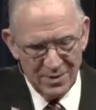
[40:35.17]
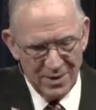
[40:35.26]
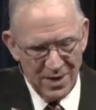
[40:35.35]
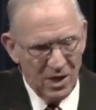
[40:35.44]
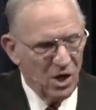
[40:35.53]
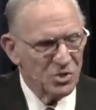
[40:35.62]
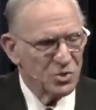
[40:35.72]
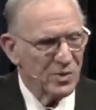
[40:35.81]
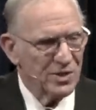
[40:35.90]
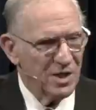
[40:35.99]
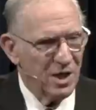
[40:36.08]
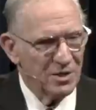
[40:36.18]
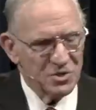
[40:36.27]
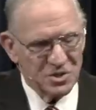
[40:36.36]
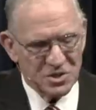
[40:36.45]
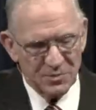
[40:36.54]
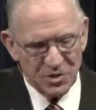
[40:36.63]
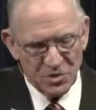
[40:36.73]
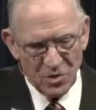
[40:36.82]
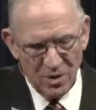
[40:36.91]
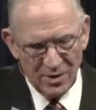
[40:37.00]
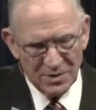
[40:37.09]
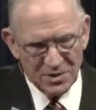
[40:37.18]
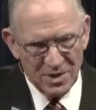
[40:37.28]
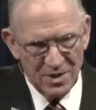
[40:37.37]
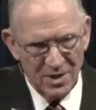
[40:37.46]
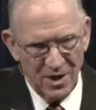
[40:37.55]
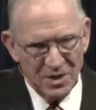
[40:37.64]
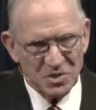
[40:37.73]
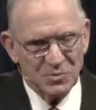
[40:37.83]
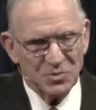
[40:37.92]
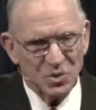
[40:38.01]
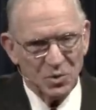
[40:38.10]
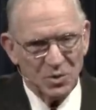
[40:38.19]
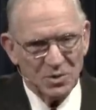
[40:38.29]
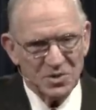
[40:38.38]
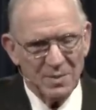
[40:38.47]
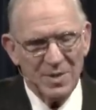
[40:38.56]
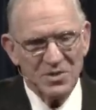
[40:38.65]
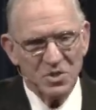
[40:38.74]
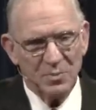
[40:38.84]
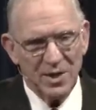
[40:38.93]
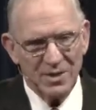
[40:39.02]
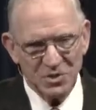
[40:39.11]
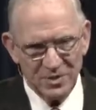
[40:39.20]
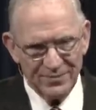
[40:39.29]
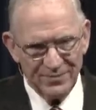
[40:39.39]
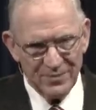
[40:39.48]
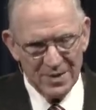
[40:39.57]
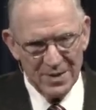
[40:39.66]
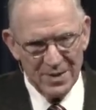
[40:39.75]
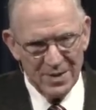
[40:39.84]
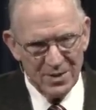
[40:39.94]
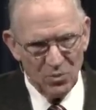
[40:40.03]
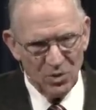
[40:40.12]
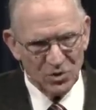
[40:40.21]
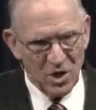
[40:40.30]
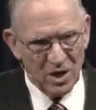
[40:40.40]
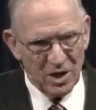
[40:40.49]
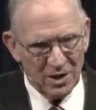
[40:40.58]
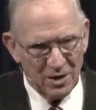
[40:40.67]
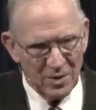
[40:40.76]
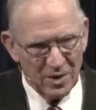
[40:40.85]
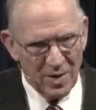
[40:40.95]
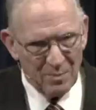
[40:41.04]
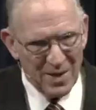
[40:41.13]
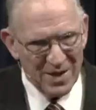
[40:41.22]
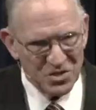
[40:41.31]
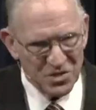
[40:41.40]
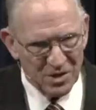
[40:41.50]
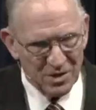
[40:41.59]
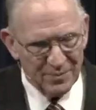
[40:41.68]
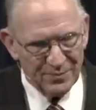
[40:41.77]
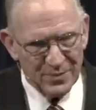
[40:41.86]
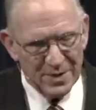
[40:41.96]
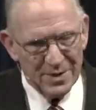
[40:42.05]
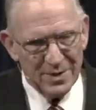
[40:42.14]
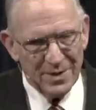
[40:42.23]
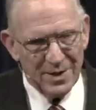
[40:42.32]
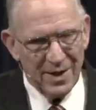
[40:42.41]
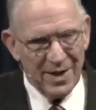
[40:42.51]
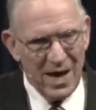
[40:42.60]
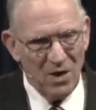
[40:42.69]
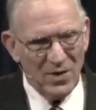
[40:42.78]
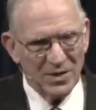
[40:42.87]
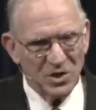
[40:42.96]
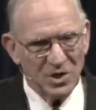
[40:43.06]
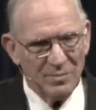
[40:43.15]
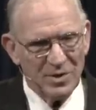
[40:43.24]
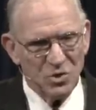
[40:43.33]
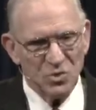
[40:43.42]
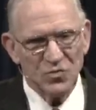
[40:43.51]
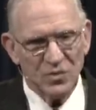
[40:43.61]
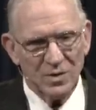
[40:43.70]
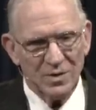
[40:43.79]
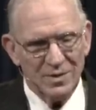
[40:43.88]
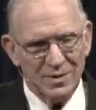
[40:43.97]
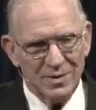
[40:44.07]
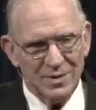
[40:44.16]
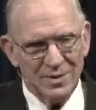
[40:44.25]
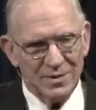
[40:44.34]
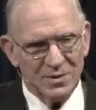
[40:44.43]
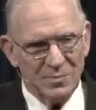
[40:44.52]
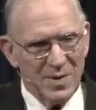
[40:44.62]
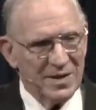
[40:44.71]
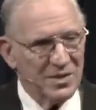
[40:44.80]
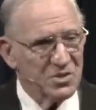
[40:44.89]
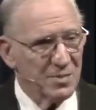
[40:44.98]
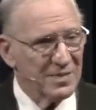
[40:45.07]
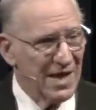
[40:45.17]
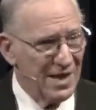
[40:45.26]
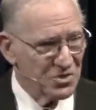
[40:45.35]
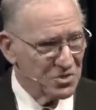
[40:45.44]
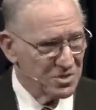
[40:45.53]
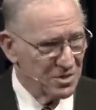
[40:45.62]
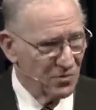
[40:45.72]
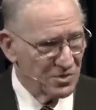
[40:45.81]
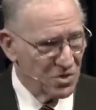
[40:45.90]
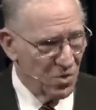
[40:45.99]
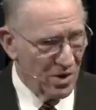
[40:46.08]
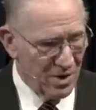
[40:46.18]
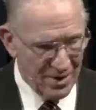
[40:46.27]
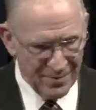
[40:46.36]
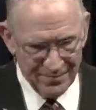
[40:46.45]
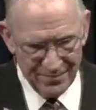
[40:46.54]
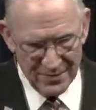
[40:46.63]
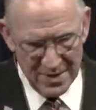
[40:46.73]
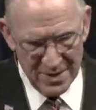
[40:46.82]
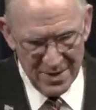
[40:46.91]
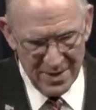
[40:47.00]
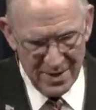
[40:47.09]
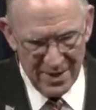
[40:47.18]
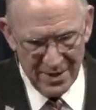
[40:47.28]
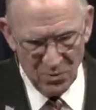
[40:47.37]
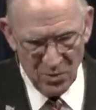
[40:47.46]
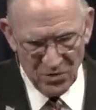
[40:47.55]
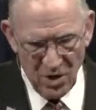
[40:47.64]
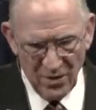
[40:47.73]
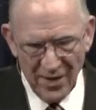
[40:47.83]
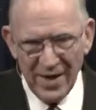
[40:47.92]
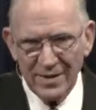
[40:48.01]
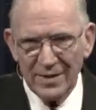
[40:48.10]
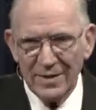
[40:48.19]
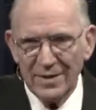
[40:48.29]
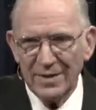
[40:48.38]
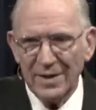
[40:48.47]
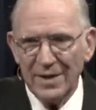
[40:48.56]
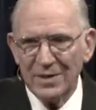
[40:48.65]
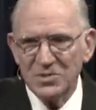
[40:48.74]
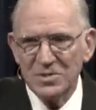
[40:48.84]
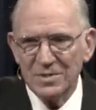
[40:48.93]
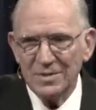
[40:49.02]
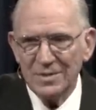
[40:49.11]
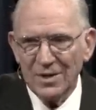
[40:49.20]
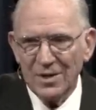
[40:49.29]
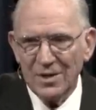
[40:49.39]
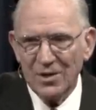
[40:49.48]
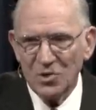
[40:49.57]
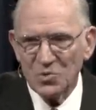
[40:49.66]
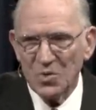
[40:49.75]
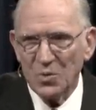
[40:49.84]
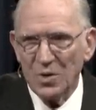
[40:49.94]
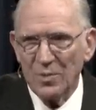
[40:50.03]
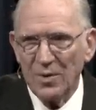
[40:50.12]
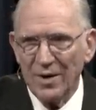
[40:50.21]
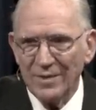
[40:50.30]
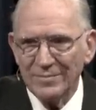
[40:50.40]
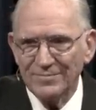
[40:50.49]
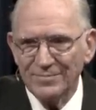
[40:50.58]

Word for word: I'll also indulge in some tutorials on some tools that may surprise you. We'll talk a little bit about Bayes' Theorem and how that can be useful, making some tests of what's going on. And with all that, let's close with a word of prayer.